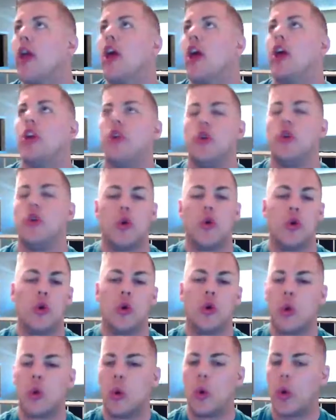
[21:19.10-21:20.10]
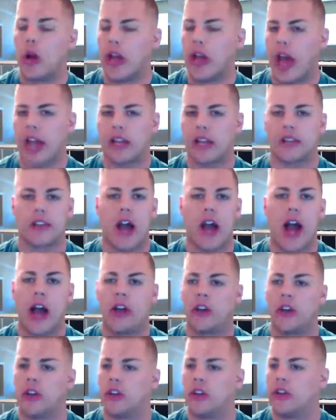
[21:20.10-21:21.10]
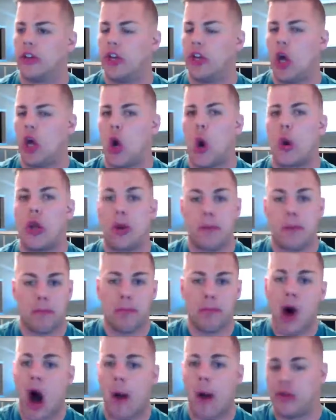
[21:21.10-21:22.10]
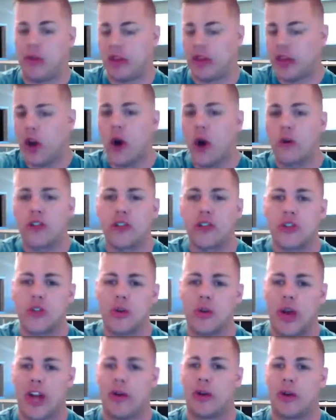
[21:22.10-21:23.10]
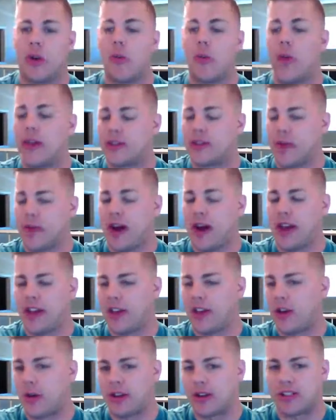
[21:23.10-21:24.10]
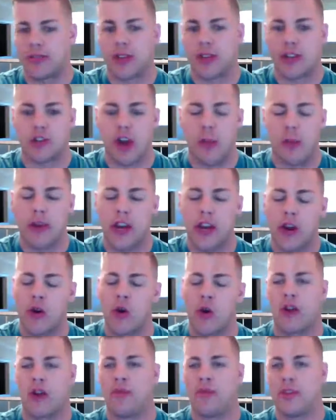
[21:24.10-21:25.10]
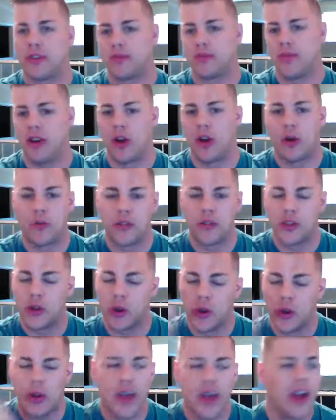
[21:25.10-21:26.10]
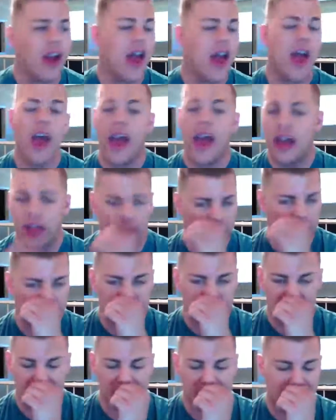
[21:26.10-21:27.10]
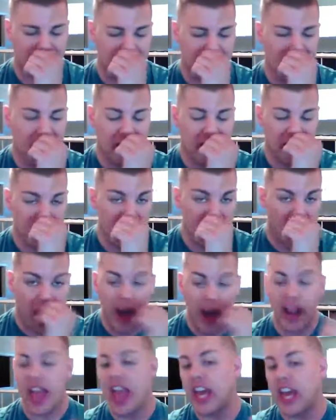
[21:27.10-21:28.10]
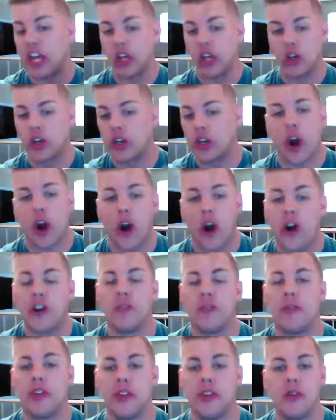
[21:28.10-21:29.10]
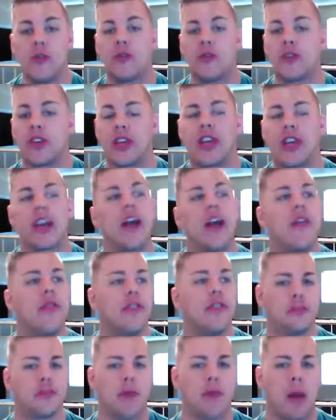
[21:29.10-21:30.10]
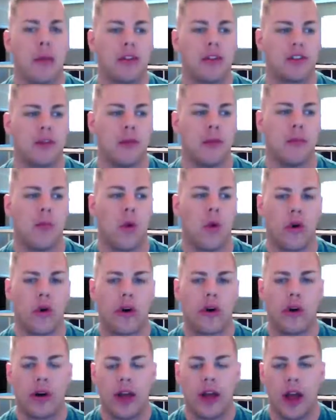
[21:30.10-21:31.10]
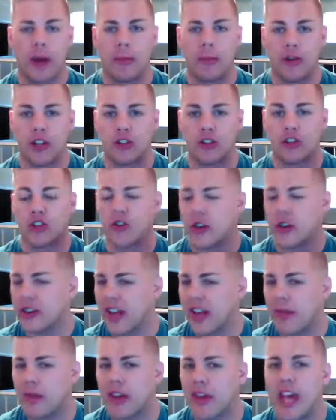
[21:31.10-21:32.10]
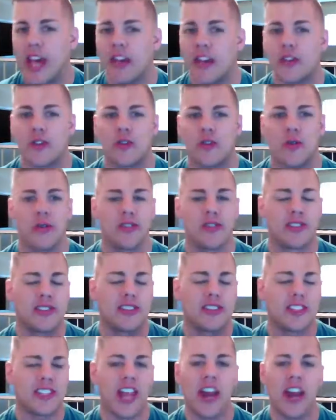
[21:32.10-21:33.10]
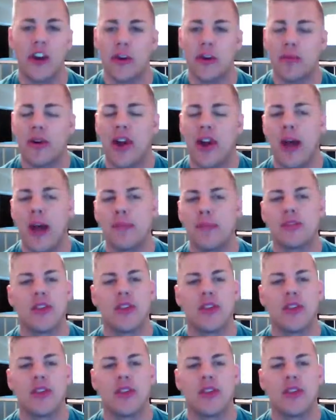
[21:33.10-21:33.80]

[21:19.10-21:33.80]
you exile, your bomb. You're like, oh shoot, I don't want to waste my, a 6-drop Gearhulk on this, dude. This is not a good card to be using. This is probably some more constructed applications, or maybe standard perhaps,